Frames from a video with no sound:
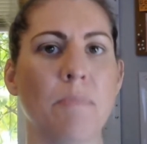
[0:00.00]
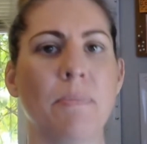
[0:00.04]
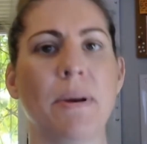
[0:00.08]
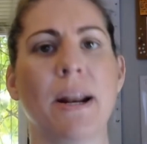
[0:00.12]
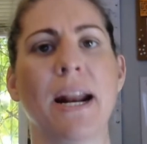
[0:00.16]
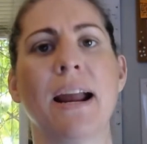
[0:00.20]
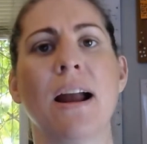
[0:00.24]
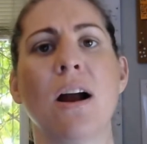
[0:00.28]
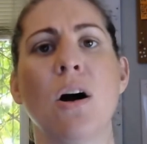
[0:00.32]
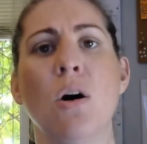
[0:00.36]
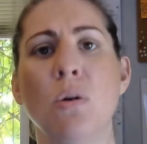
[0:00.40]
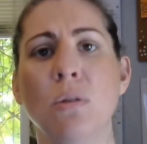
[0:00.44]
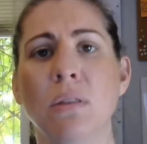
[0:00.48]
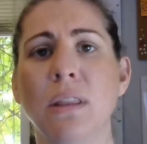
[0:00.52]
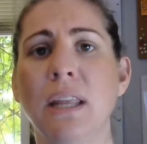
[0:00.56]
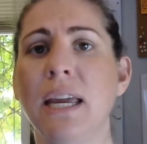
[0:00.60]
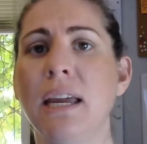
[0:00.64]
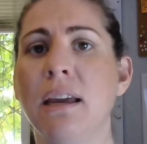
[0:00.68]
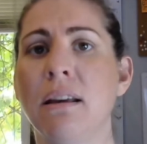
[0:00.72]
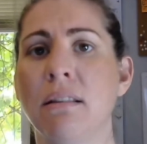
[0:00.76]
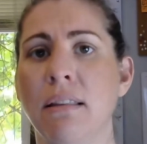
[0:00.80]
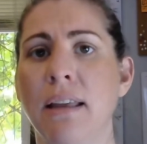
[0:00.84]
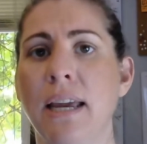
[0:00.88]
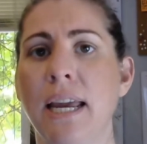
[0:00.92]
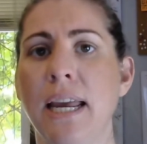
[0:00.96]
but I only
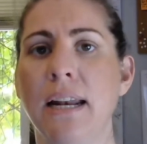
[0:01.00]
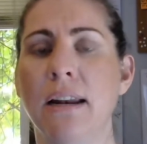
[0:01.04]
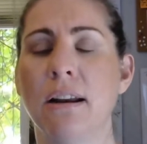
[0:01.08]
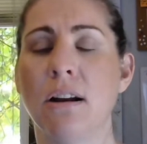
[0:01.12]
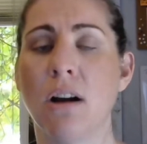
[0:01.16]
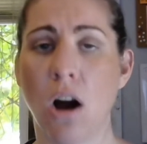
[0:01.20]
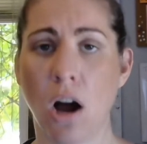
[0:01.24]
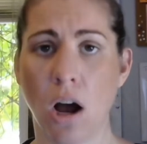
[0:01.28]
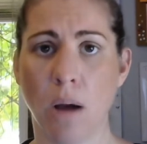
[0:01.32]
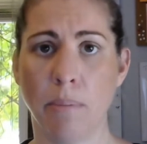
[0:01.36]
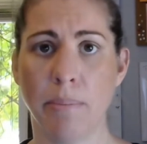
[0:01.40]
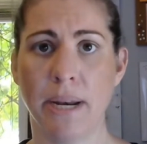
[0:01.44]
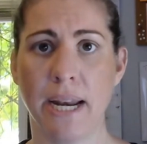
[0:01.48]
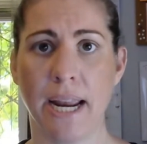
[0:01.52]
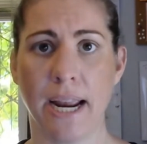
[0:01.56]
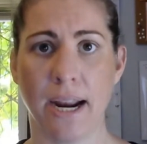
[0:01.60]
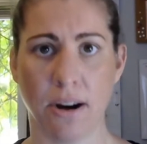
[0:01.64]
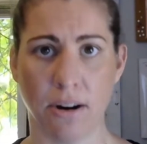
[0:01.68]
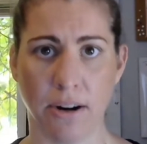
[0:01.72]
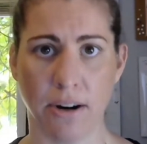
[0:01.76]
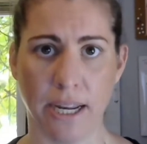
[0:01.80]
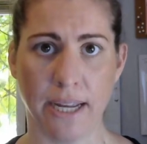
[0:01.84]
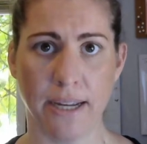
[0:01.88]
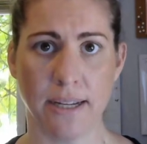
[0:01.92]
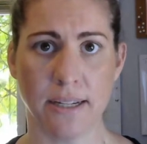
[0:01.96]
clean common
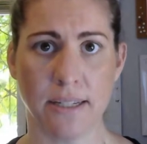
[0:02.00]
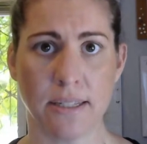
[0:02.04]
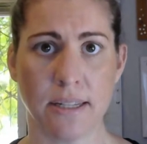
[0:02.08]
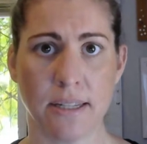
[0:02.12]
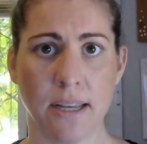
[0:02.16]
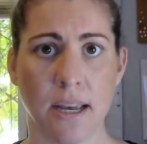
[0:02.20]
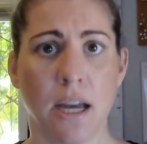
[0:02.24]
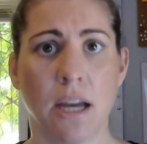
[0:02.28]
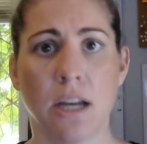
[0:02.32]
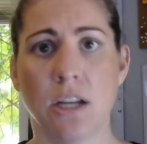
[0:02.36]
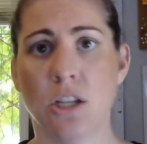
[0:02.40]
areas.